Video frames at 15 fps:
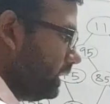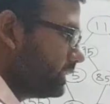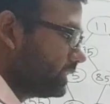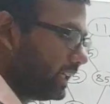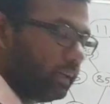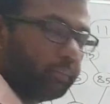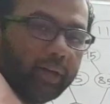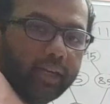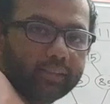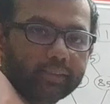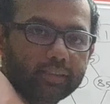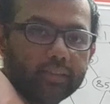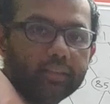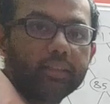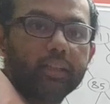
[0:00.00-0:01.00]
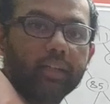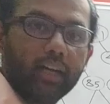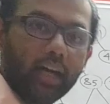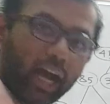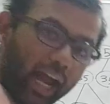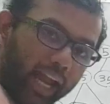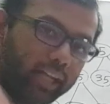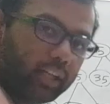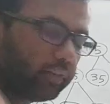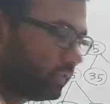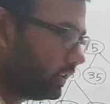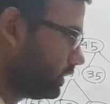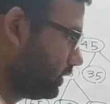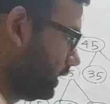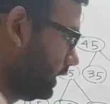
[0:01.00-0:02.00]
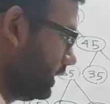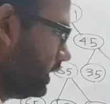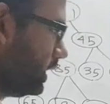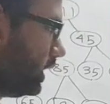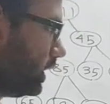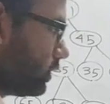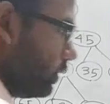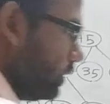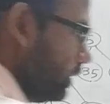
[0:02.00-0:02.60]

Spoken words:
same as the height of the tree. So in